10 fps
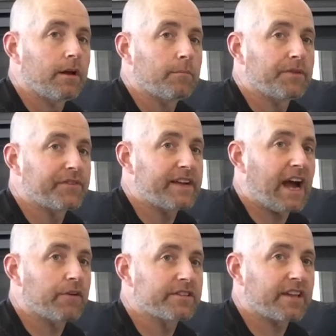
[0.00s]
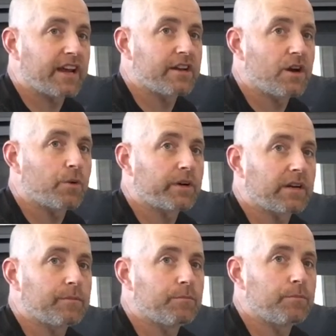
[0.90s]
But for now, just kind of know we're going to
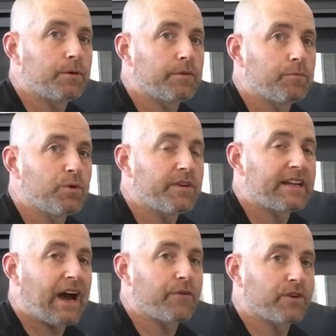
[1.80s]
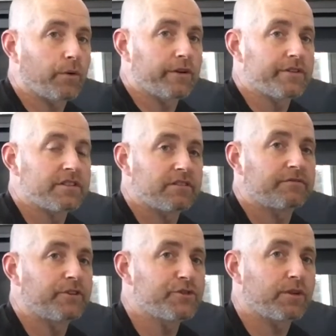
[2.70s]
be moving outdoors
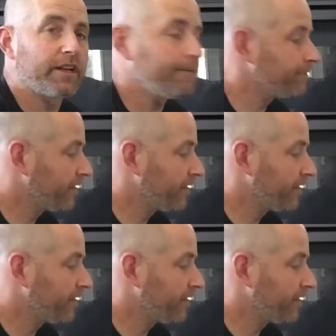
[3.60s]
virtually,